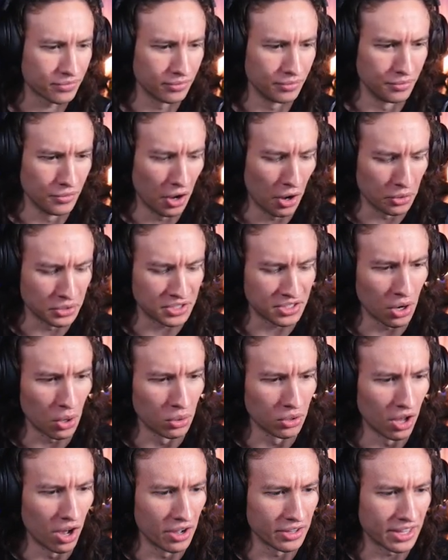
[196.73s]
Oh, so
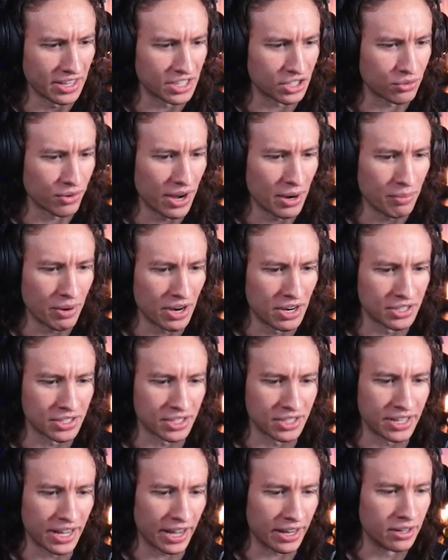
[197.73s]
long that his grandparents are
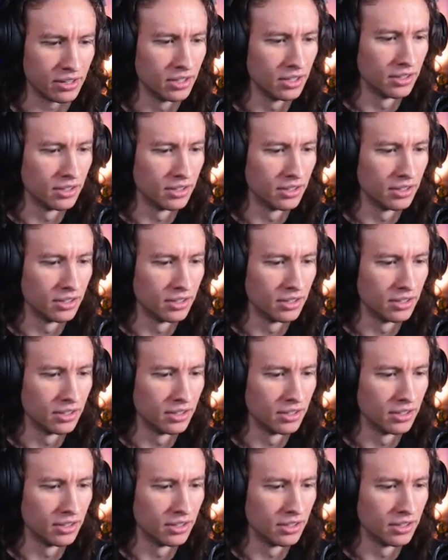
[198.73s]
dead.